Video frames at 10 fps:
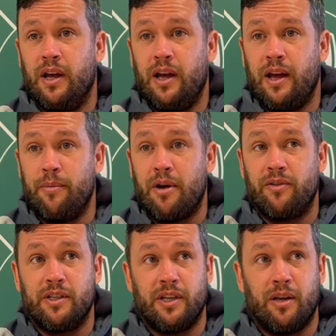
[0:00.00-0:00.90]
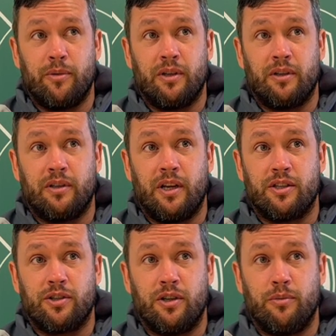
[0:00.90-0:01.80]
every team, and I
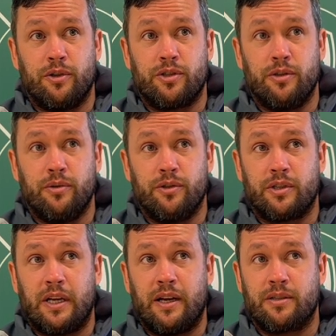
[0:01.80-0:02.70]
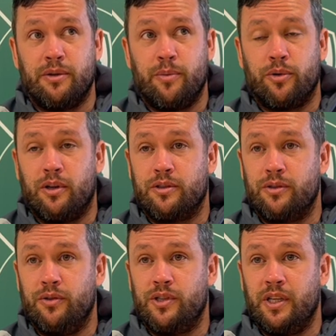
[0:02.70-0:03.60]
think it certainly would have suited us last week, but
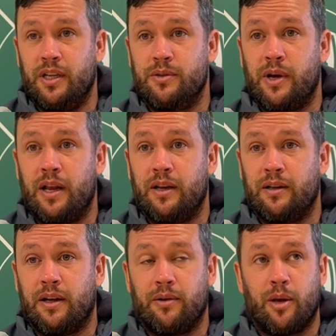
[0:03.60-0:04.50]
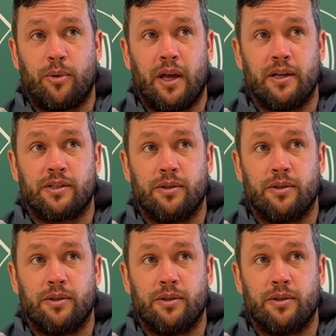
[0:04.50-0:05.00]
also UCD as well, how they play.